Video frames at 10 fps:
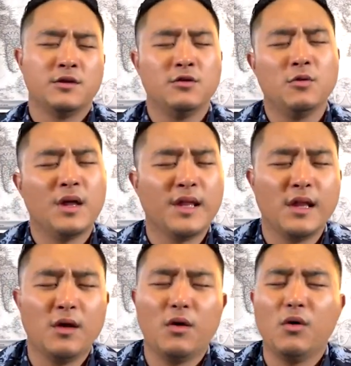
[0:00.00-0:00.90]
You are
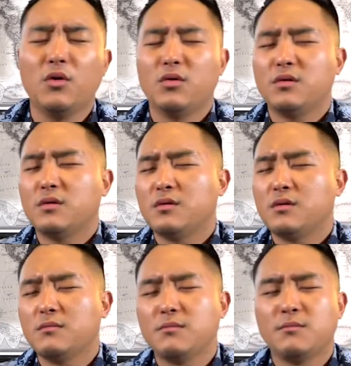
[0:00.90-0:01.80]
the Lord,
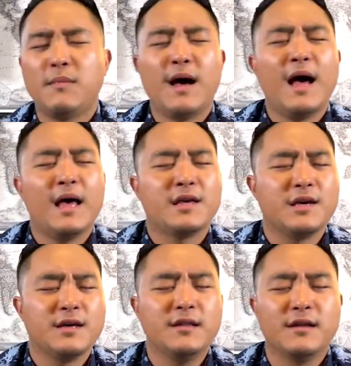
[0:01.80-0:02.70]
my
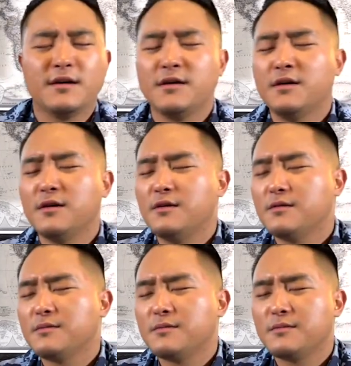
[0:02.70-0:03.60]
healer.
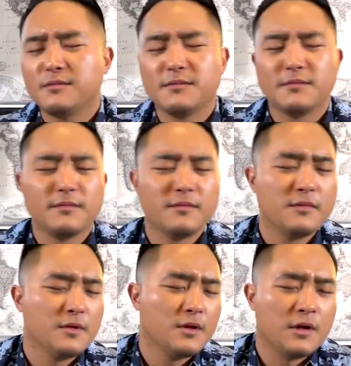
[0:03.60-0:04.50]

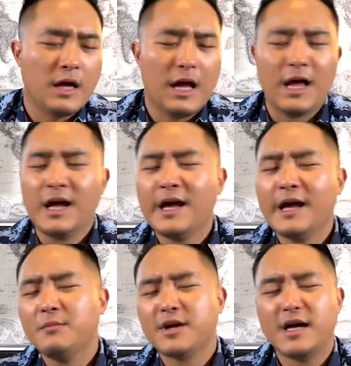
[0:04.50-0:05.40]
I
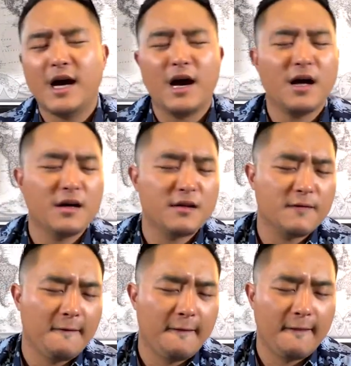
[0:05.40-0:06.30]
am the God
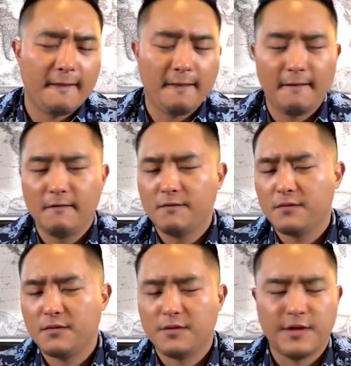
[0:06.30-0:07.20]

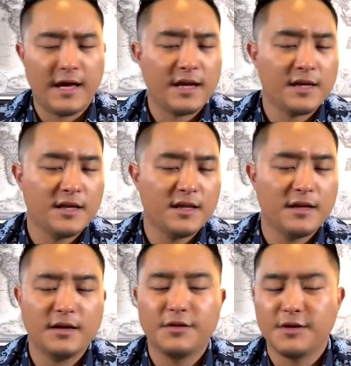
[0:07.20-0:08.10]
that
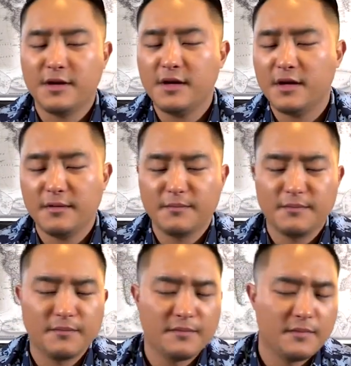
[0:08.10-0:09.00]
healeth thee.
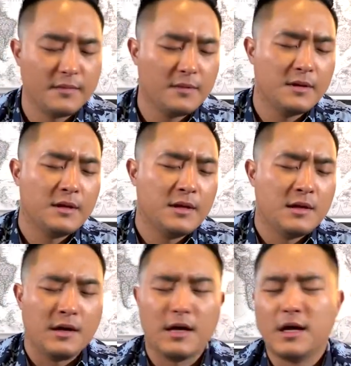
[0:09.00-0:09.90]

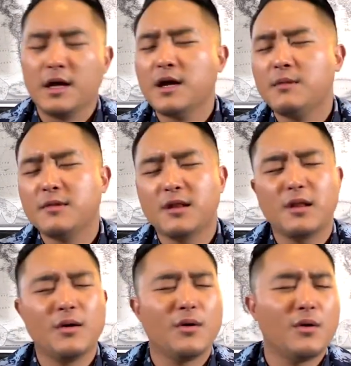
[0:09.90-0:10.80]
I am the
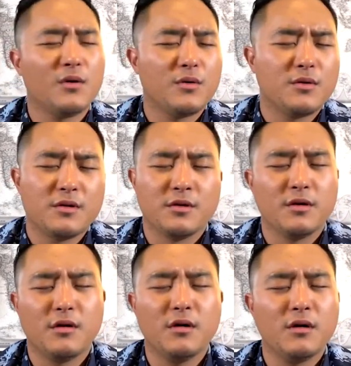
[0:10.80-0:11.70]
Lord,
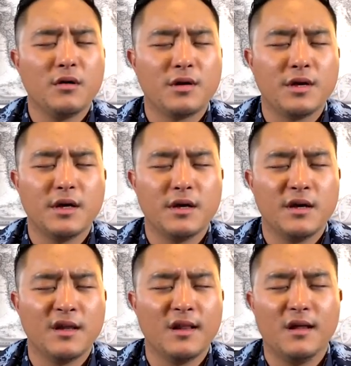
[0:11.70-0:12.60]
your
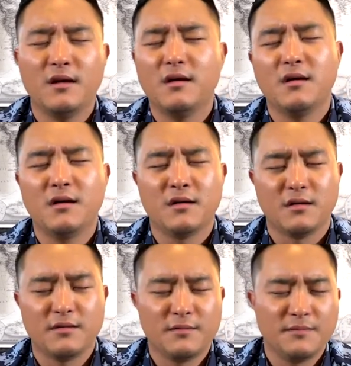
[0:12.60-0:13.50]
healer.